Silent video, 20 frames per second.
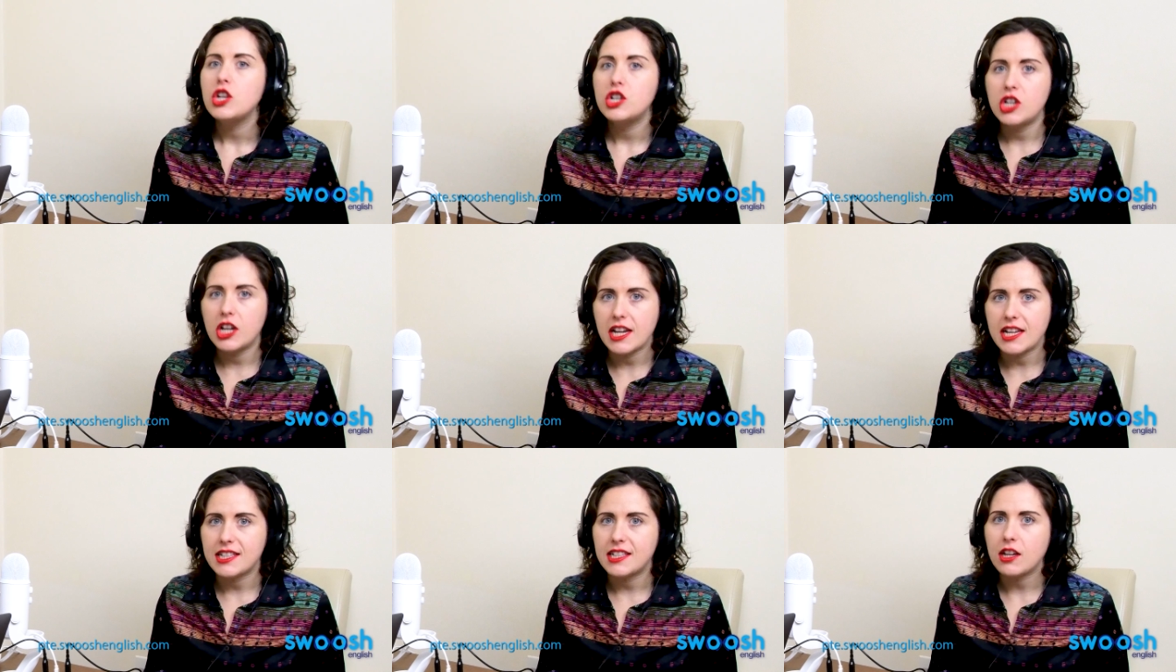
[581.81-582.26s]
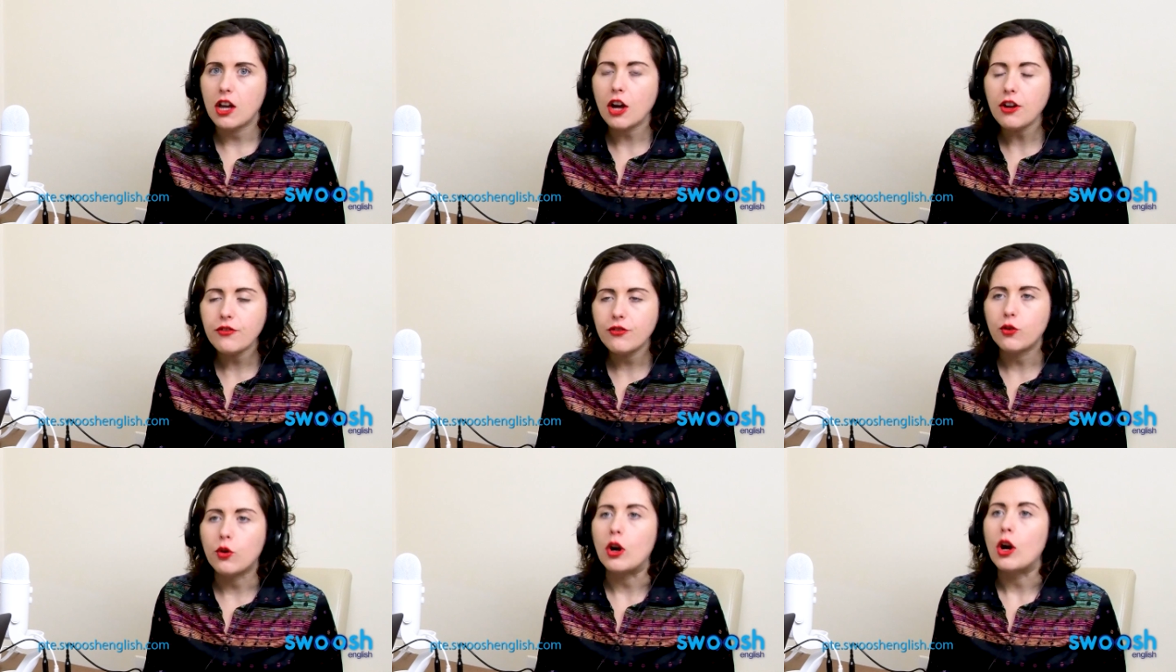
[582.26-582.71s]
to listen
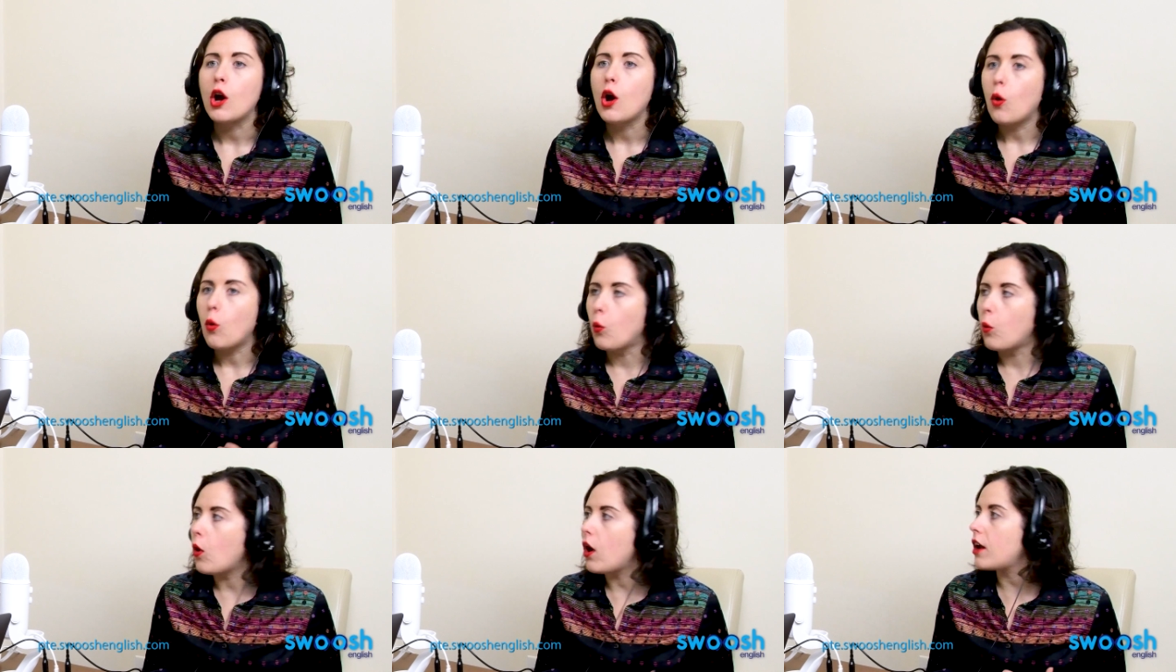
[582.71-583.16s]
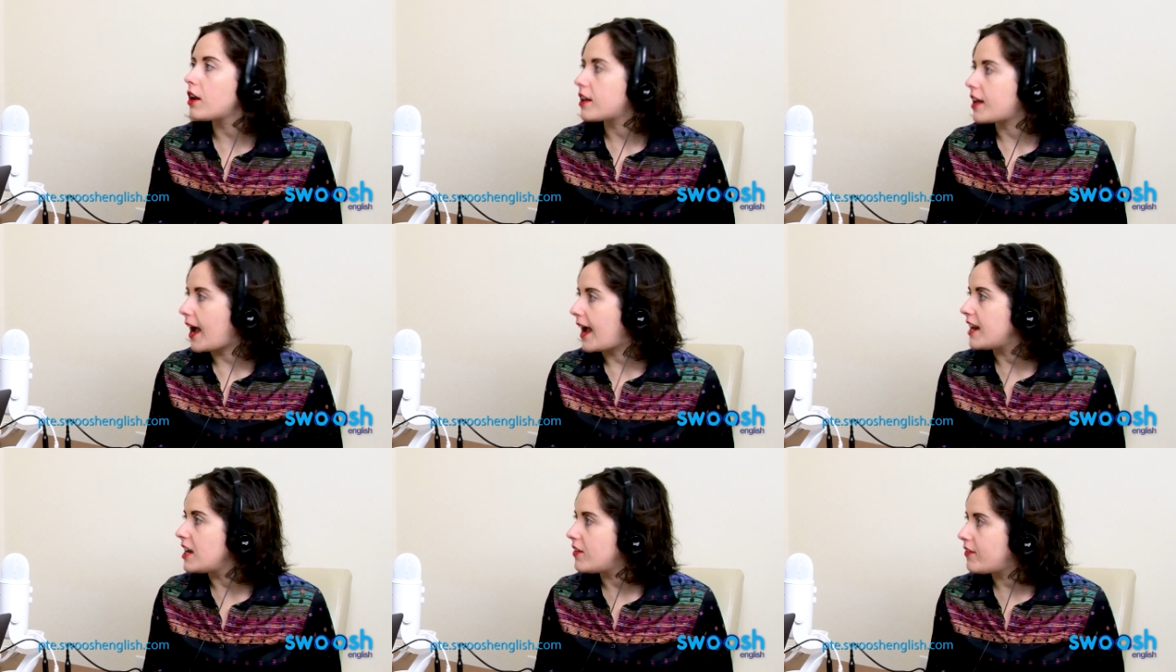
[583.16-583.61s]
out for? What
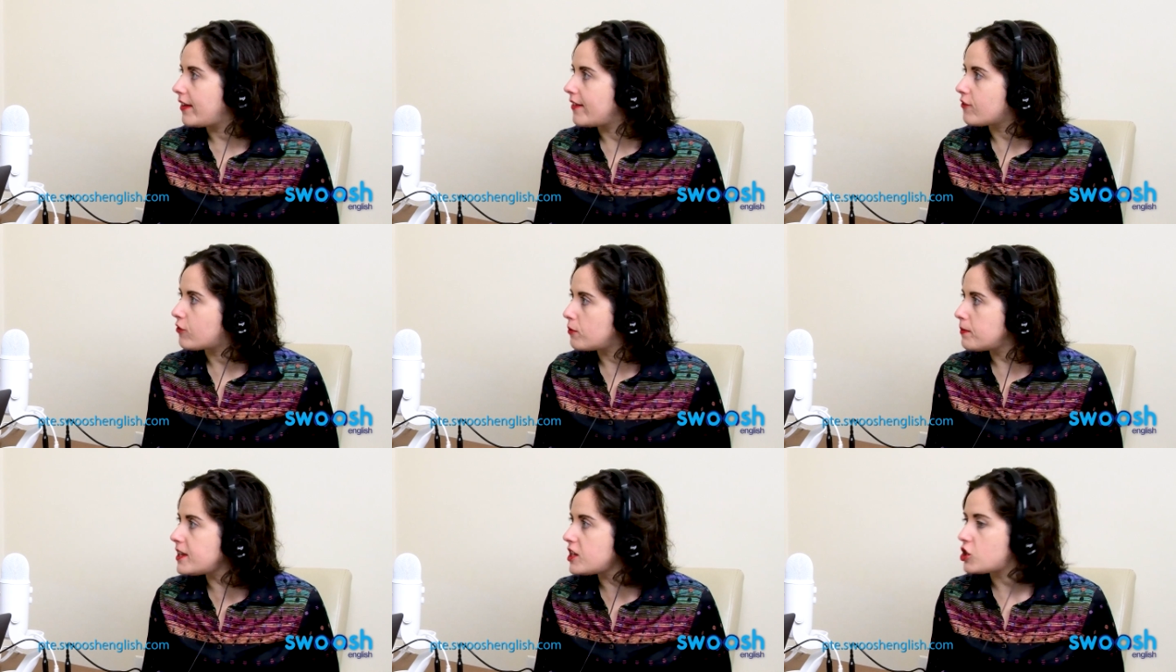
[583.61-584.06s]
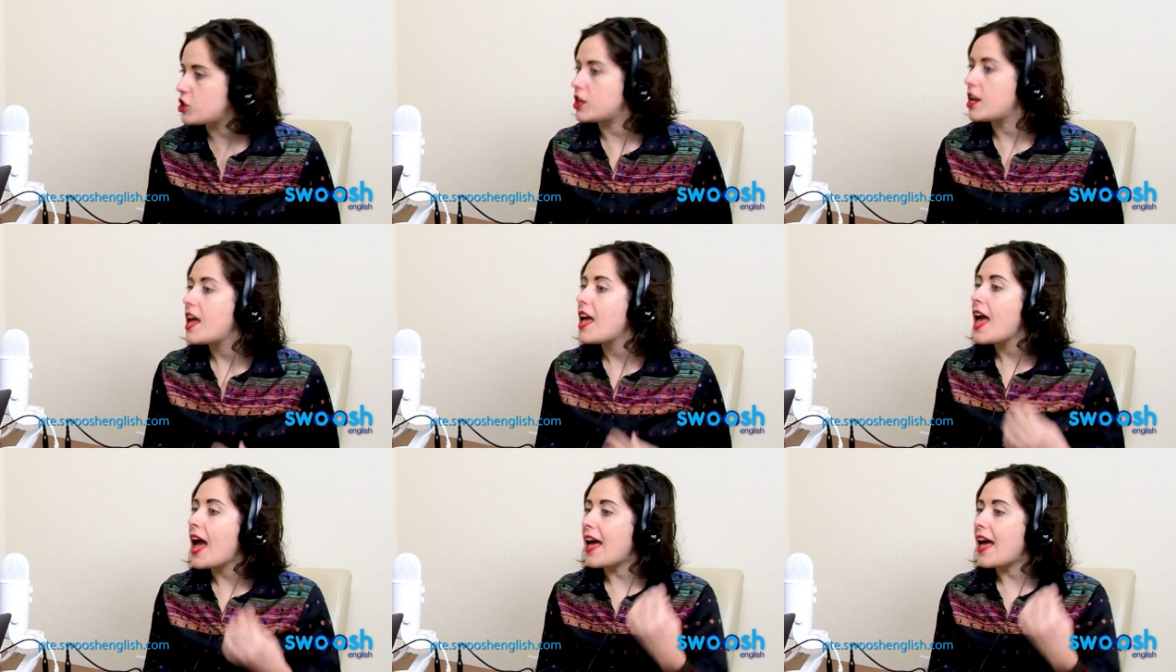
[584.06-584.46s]
kind of information?